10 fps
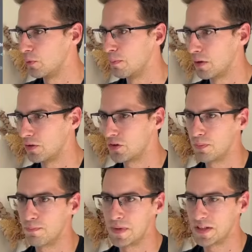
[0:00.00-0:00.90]
little bugs,
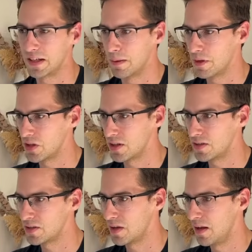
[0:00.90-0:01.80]
missing
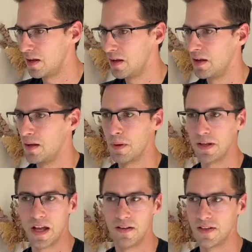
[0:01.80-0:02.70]
images. But
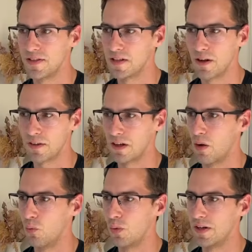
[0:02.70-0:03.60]
again, this is nothing that
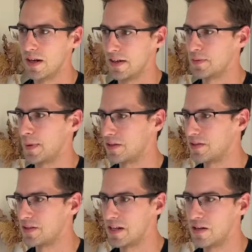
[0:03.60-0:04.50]
I wouldn't expect to
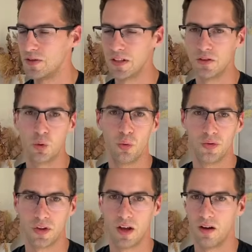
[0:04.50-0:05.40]
see using
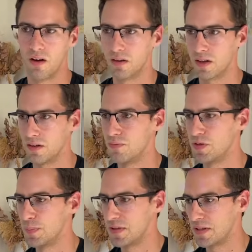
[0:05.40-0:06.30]
tools that are kind of
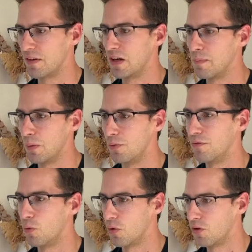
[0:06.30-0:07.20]
specifically built
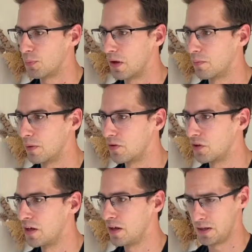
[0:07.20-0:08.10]
for this purpose.
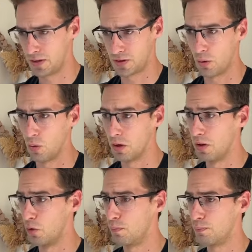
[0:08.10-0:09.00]
So all in
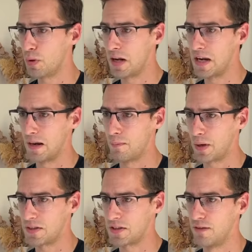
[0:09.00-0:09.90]
all, pretty
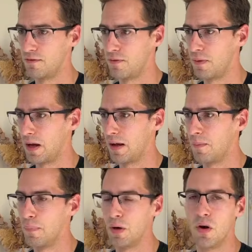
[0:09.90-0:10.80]
impressive,
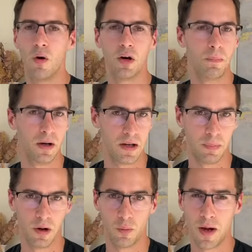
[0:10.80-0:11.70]
but not completely
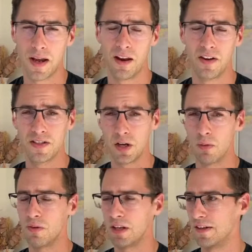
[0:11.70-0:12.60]
blown away. And I
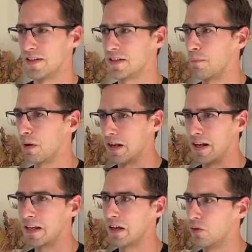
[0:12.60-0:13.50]
don't think this completely
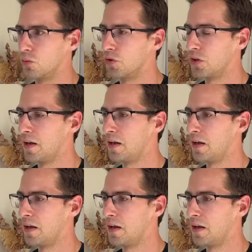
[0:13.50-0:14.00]
kills